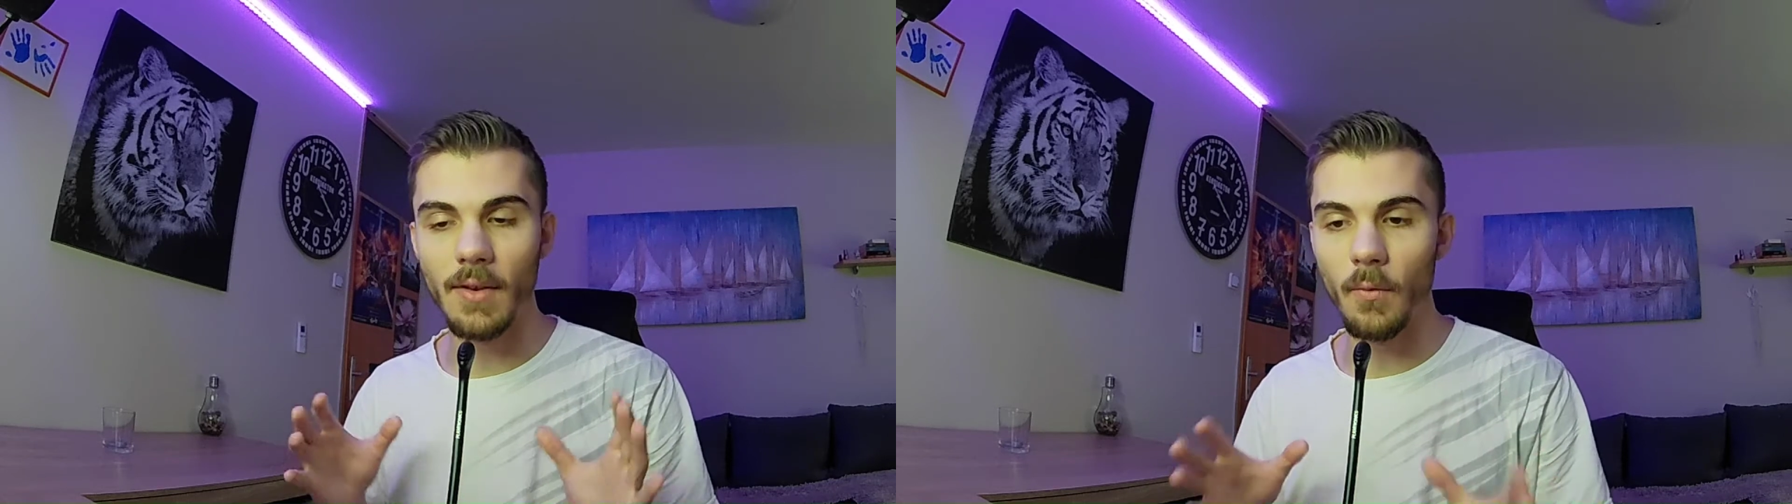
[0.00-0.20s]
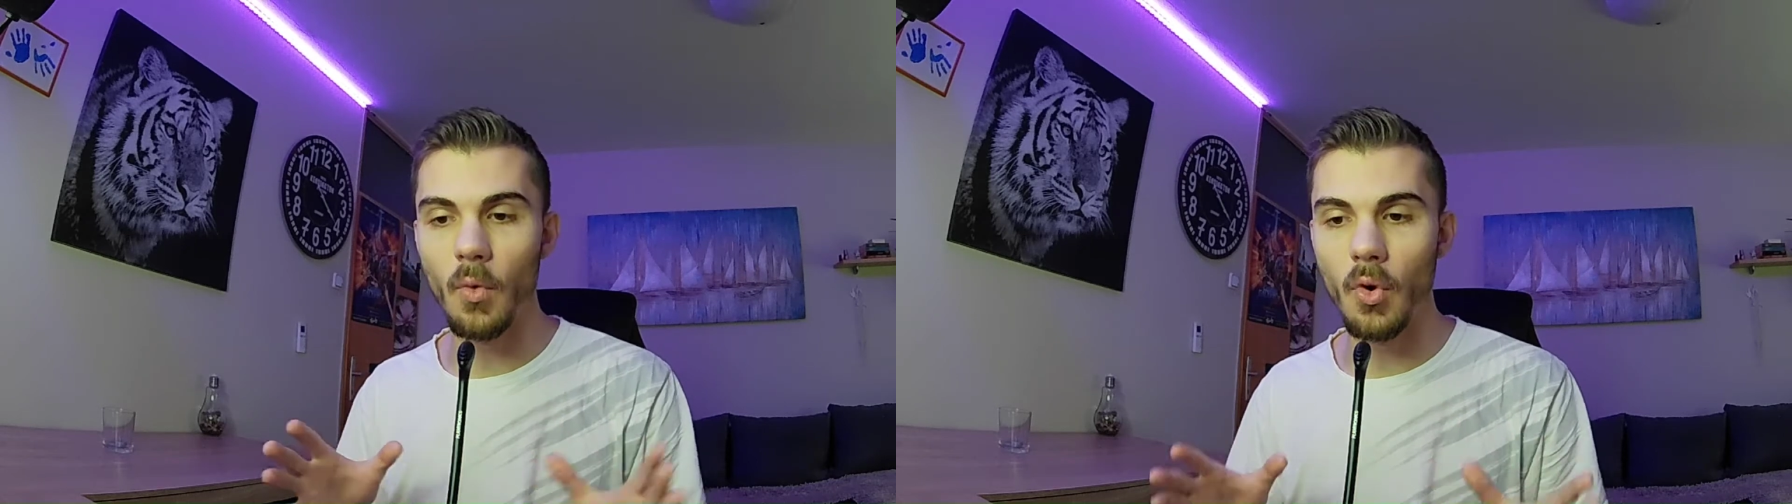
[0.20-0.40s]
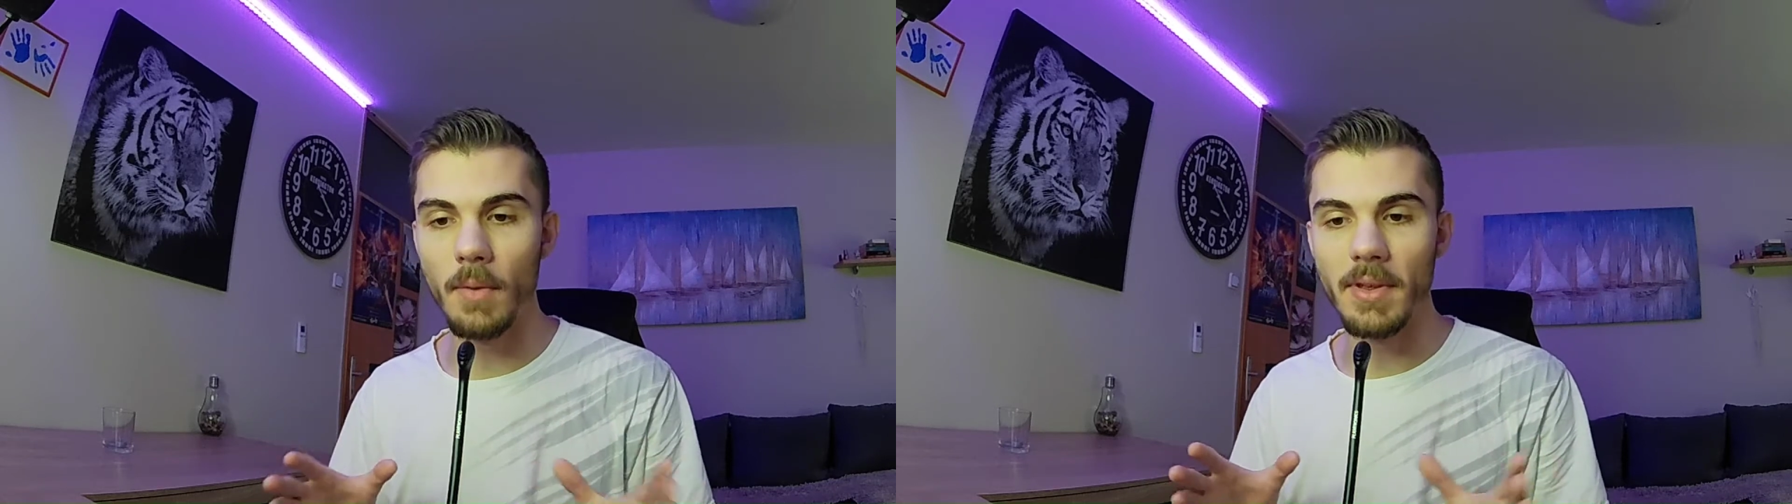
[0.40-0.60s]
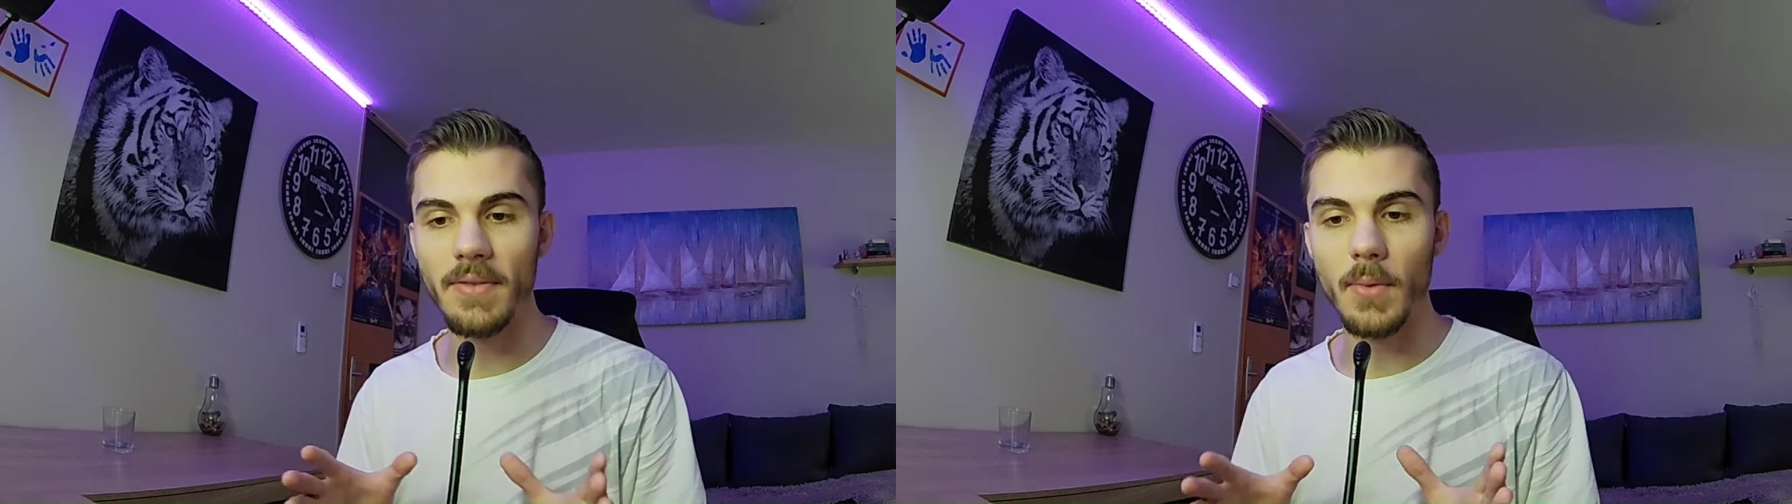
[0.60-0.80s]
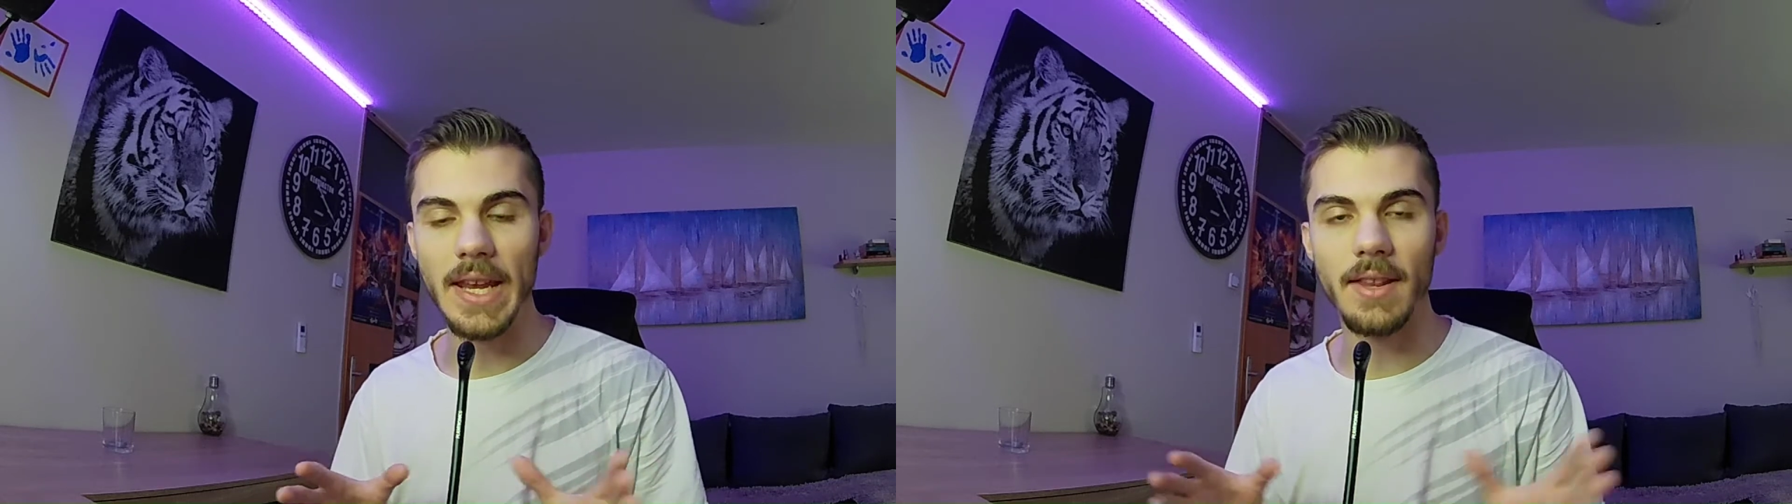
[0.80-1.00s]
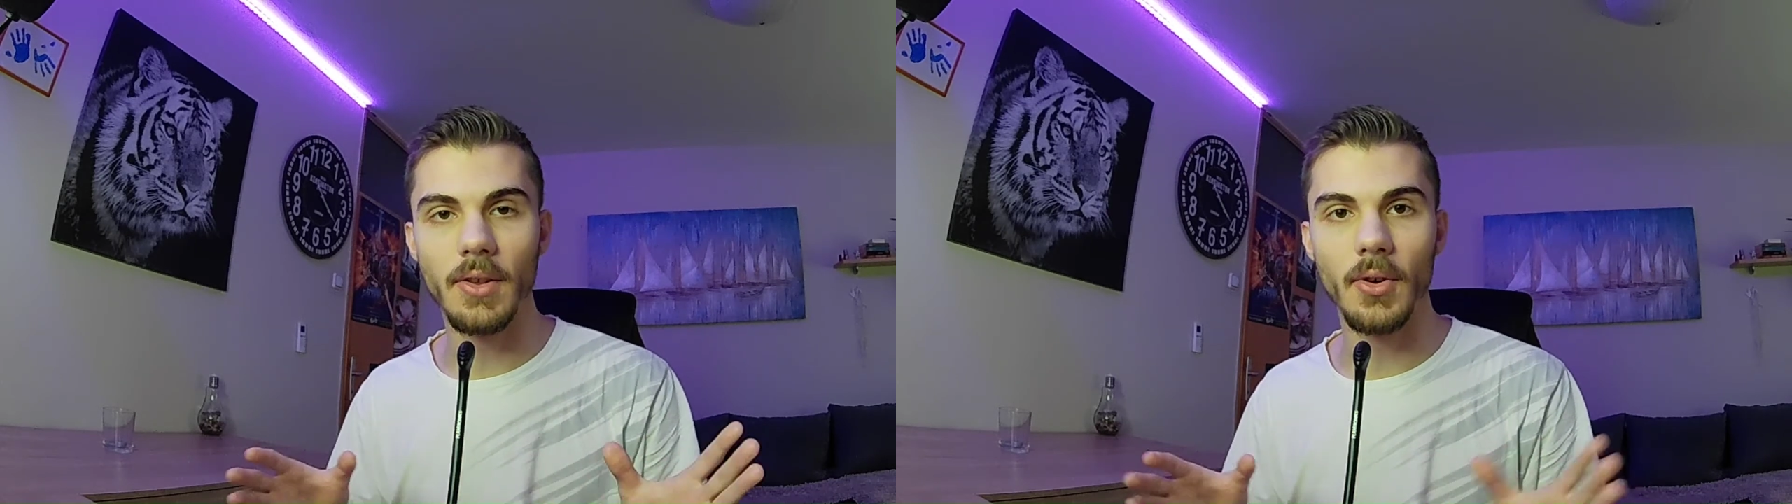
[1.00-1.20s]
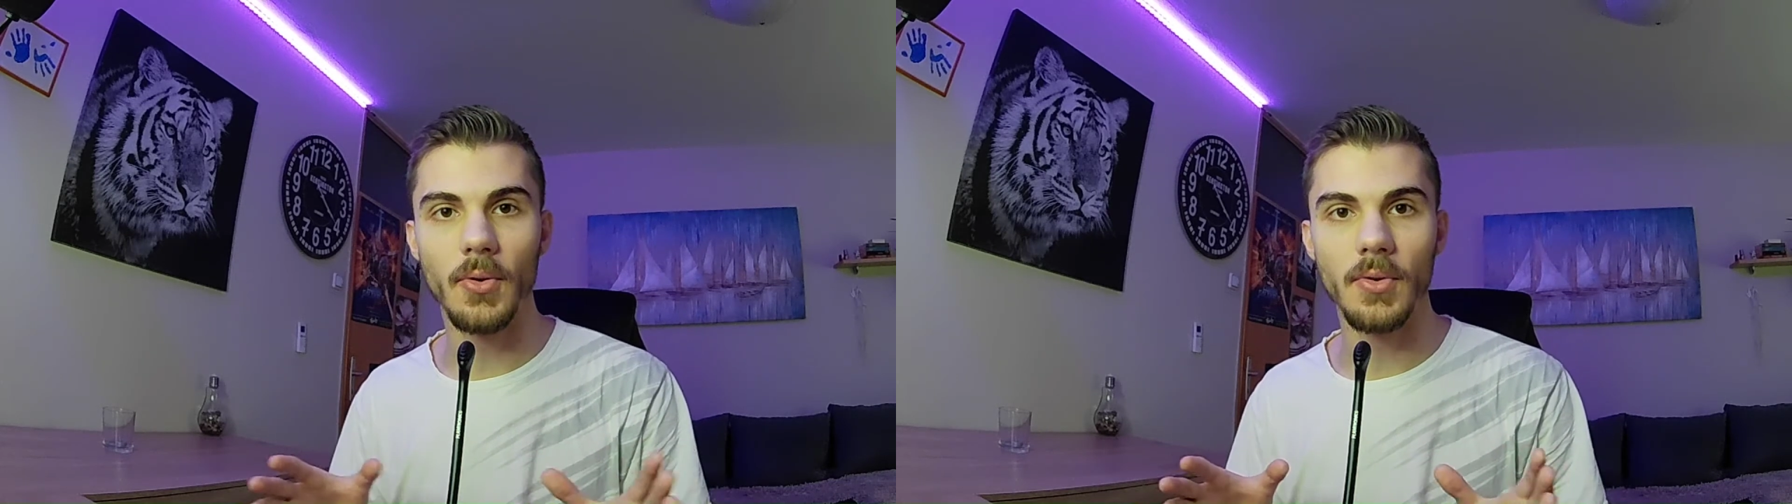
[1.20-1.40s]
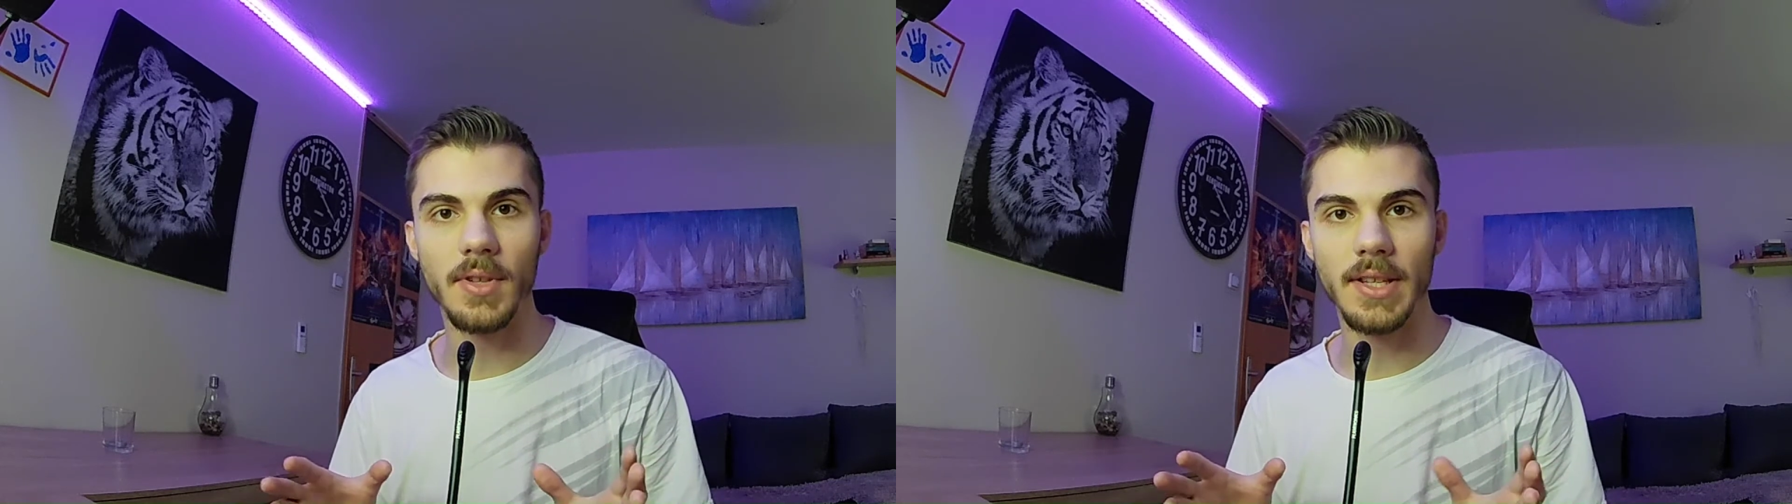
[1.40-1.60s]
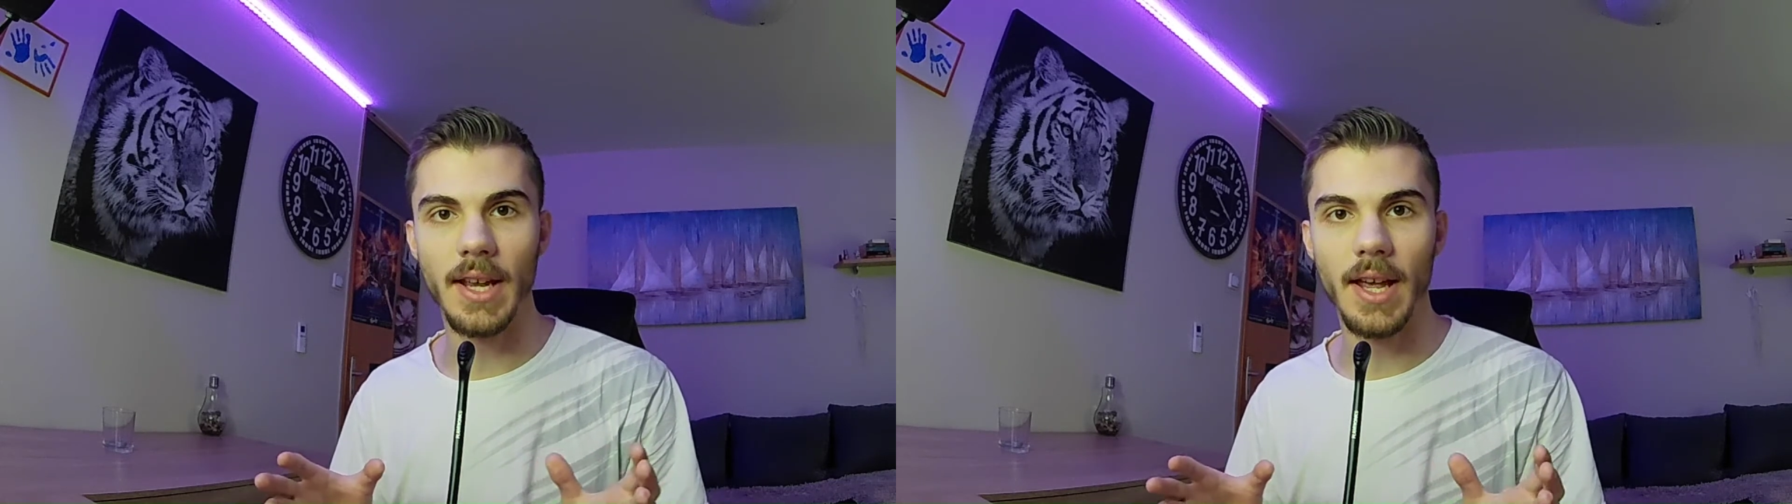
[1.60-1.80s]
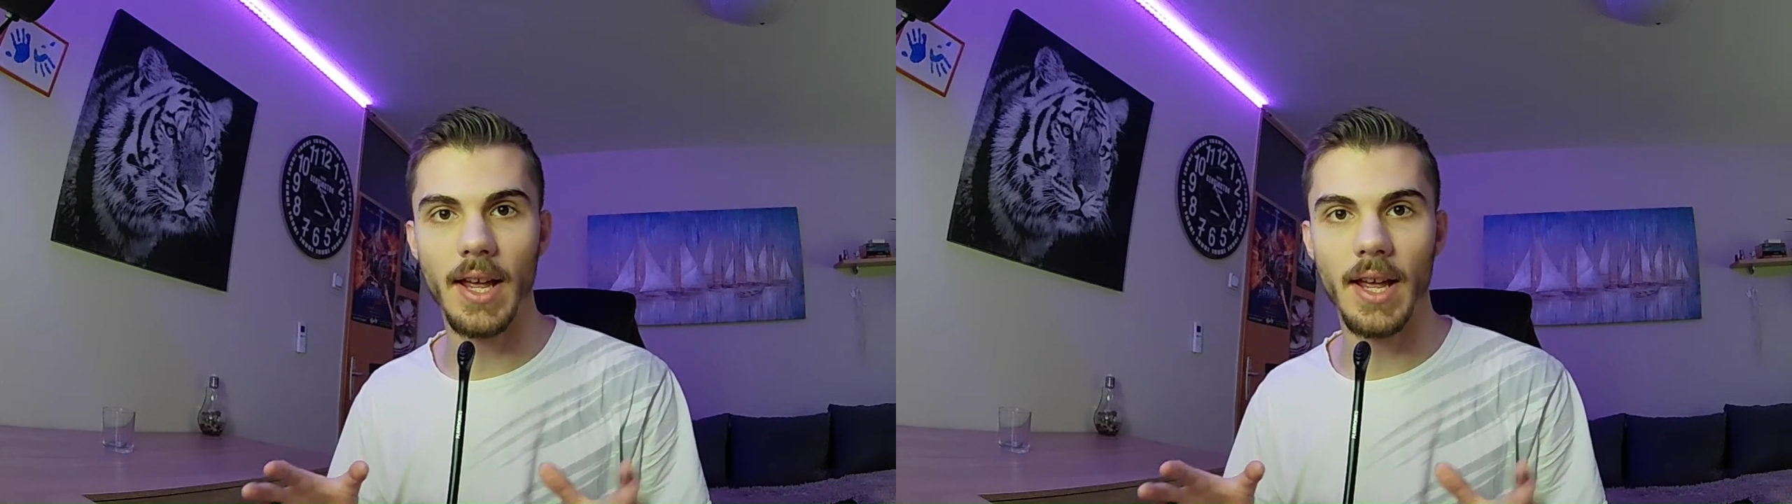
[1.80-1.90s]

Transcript: war between those